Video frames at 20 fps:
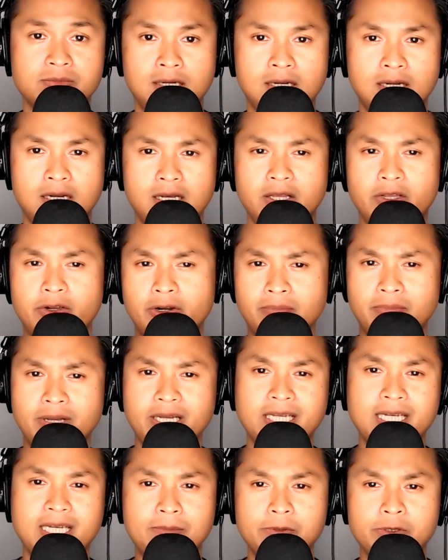There are many
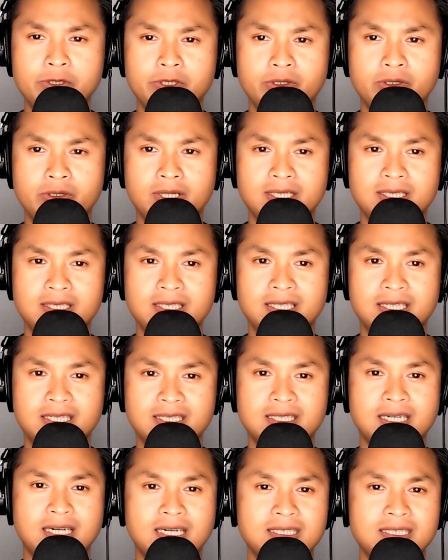opportunities to
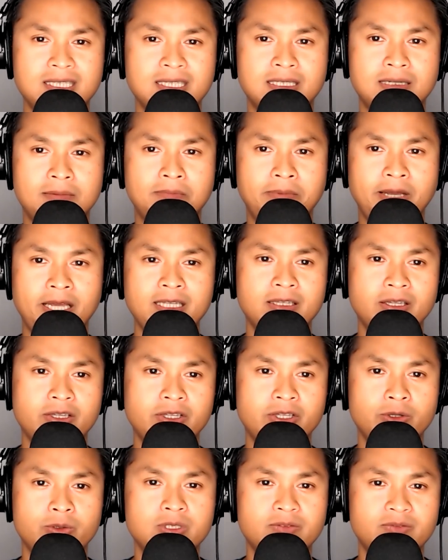discuss and debate the
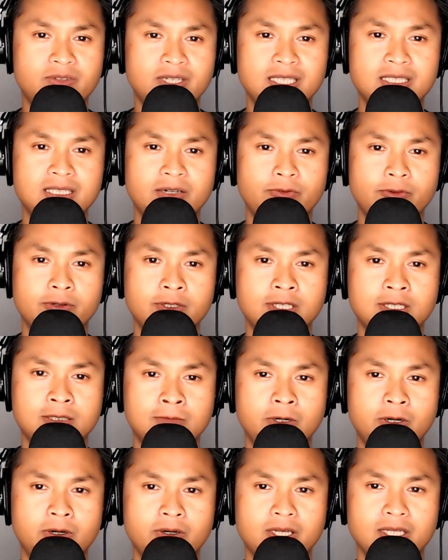use of these different
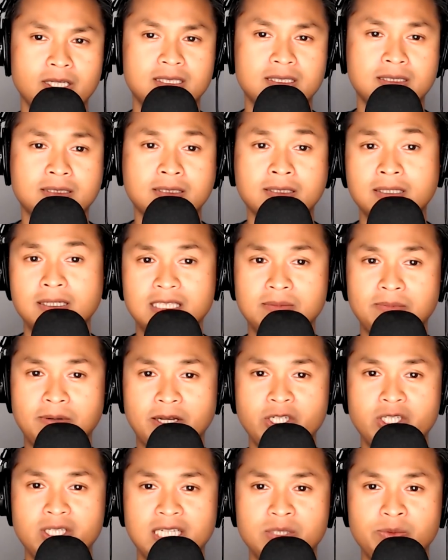components, especially
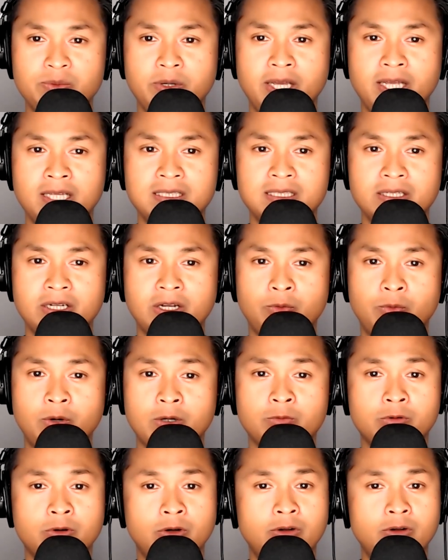as we consider what
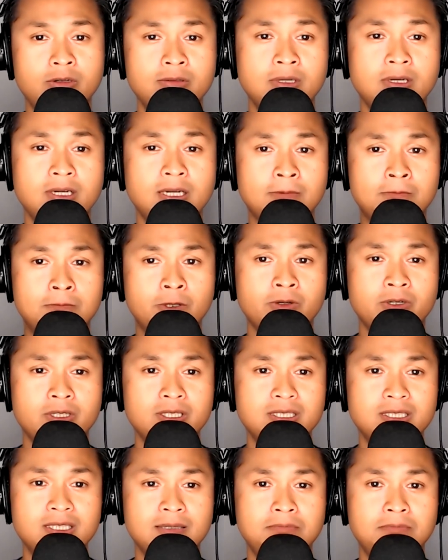role components
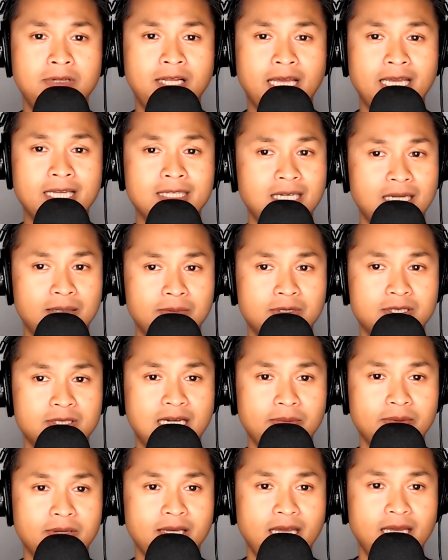can play in tabletop
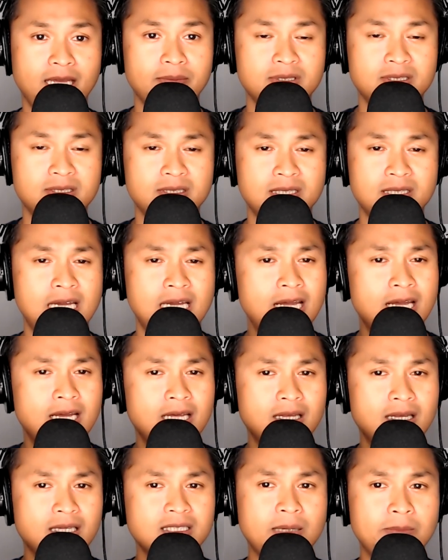games.
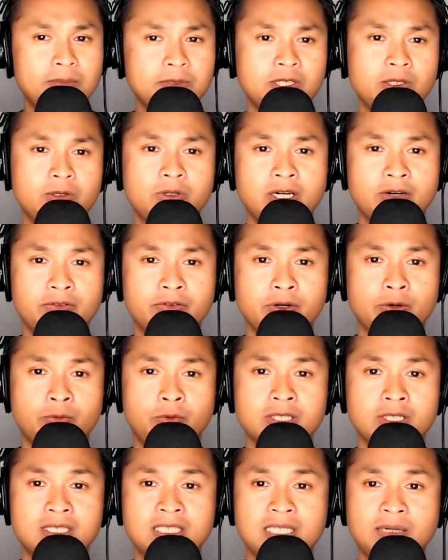This episode covered what
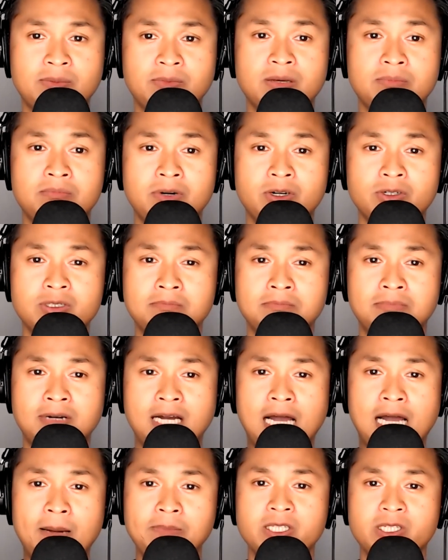some of the most
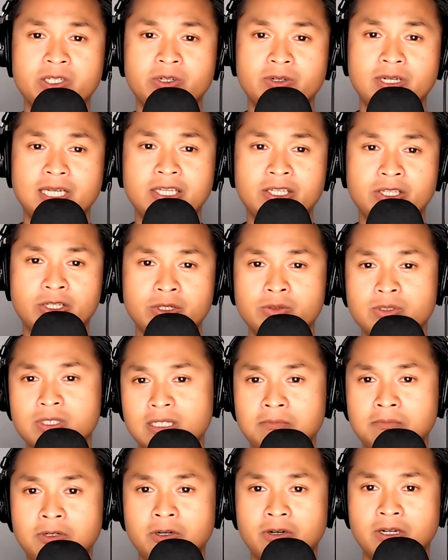popularly used
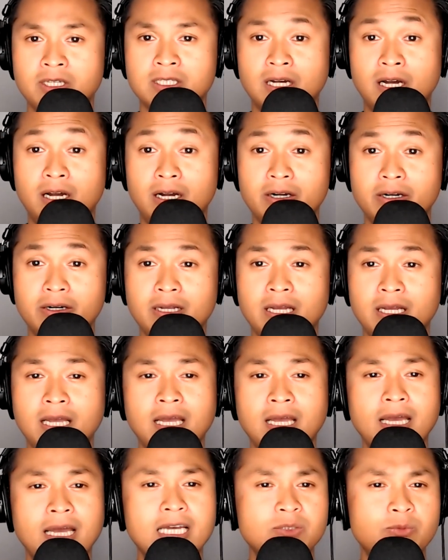components are,
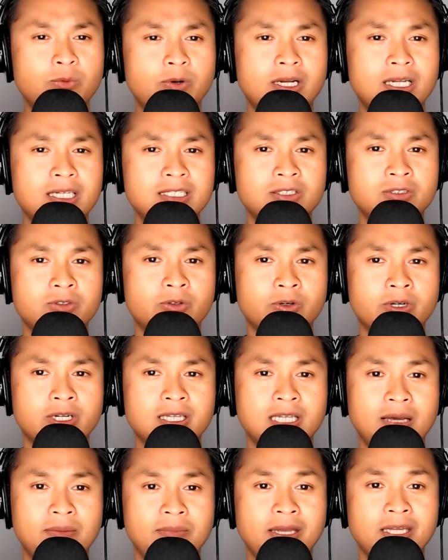as well as sorted
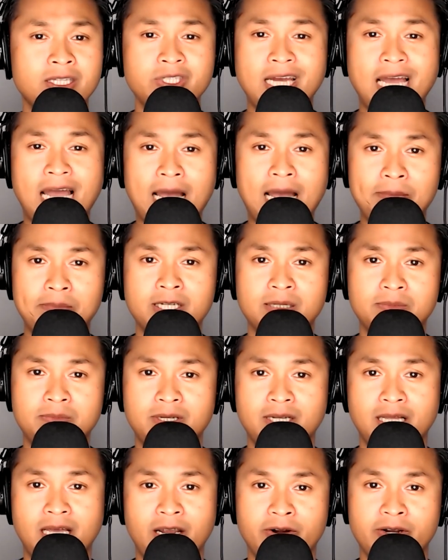them into applicable
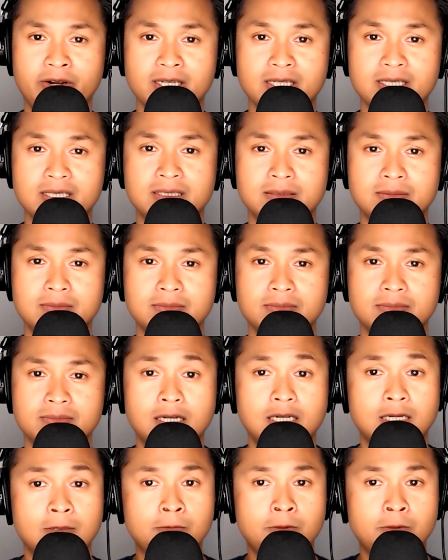areas.
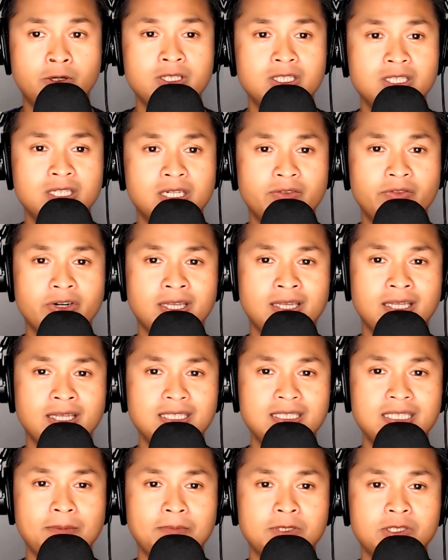Components covered in this
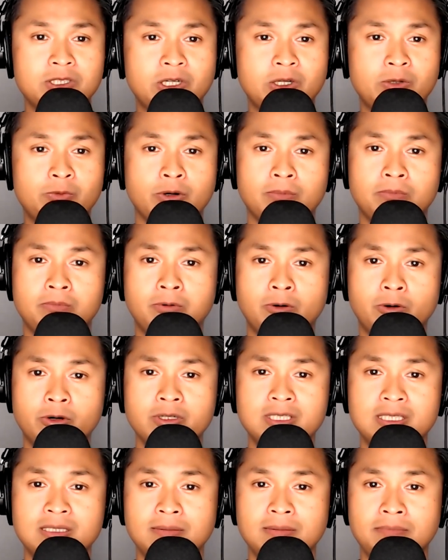episode were boards,
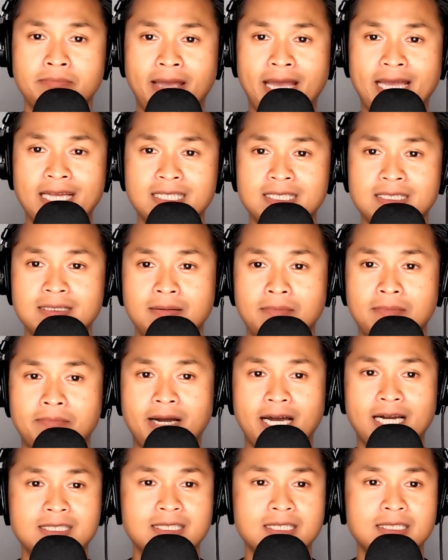mats,
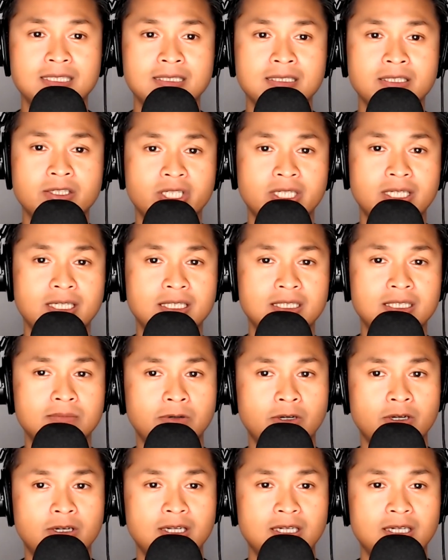boxes, sheets,
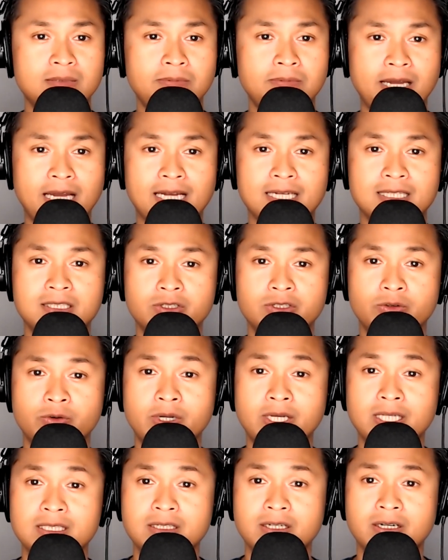booklets, pads, screens,
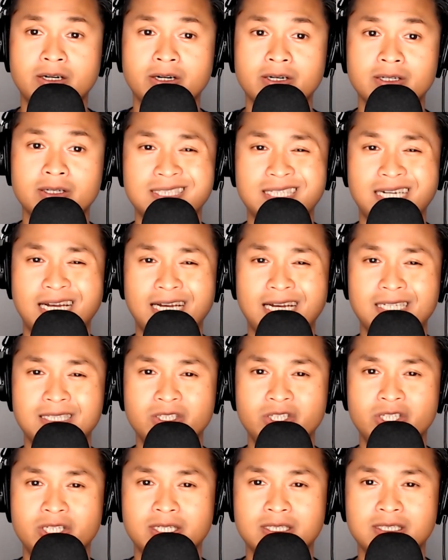cards, tiles,
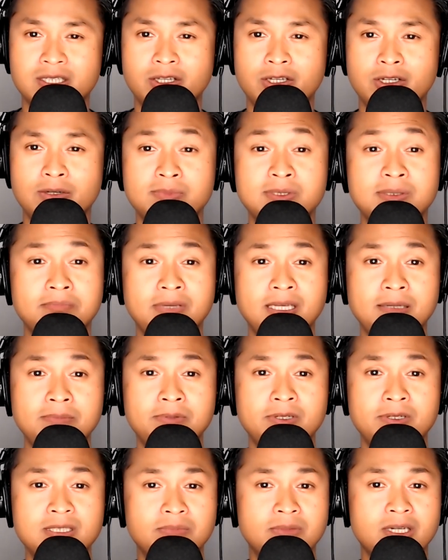chits, cubes,
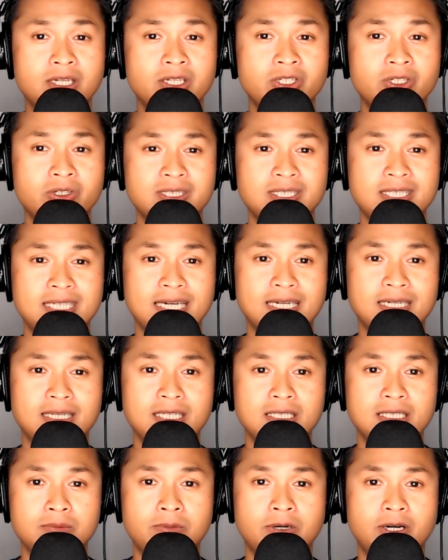meeples, miniatures, standees,
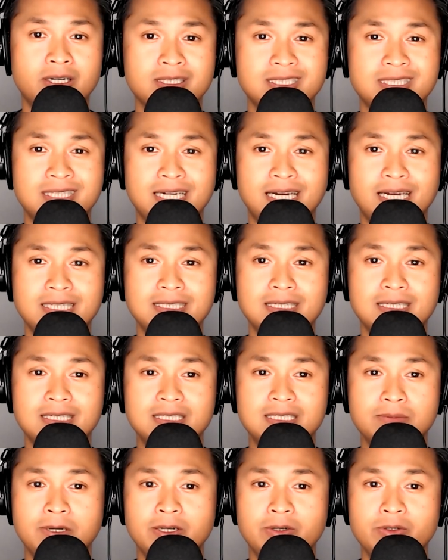pawns, dice,
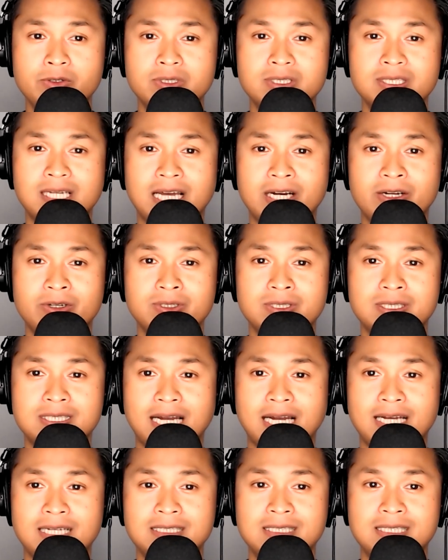spinners, sliders,
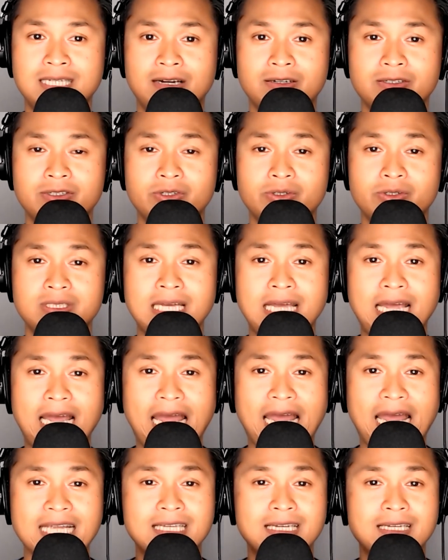dials, counters,
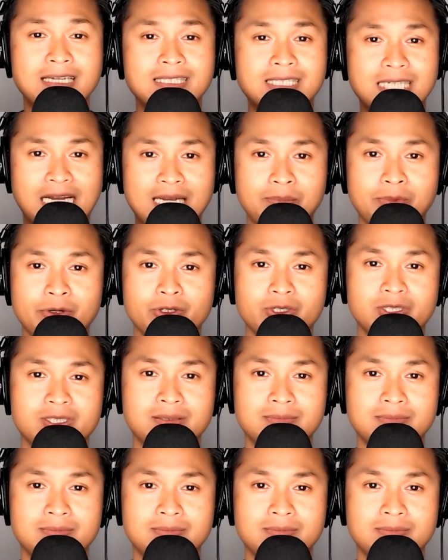and timers.